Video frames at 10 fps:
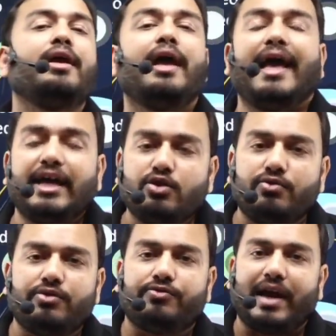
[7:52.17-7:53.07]
and you
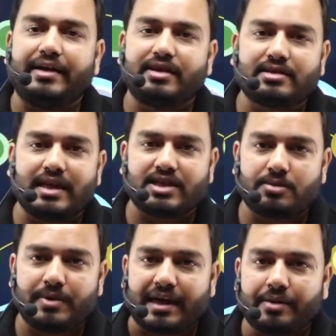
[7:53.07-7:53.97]
will find this lecture
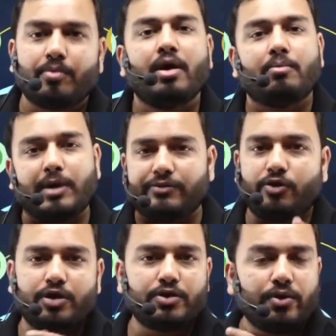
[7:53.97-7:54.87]
planner. But
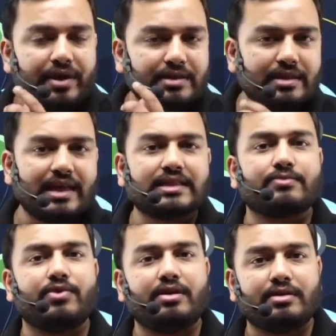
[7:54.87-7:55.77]
for your easiness,
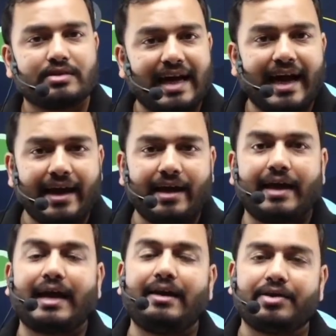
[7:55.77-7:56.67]
we'll try,
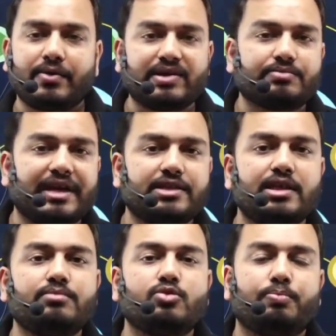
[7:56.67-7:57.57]
and I'll request my
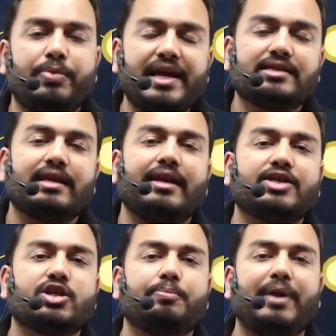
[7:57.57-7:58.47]
team to paste the
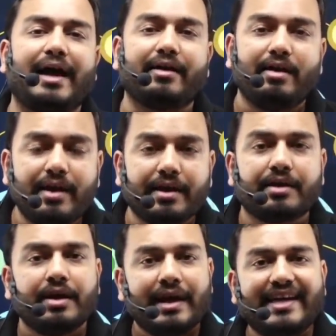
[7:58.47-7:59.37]
lecture planner link
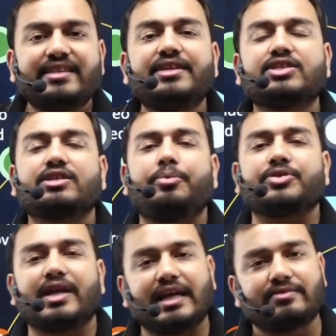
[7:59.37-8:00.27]
in the
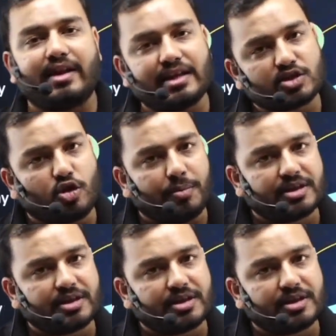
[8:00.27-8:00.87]
description as well as comment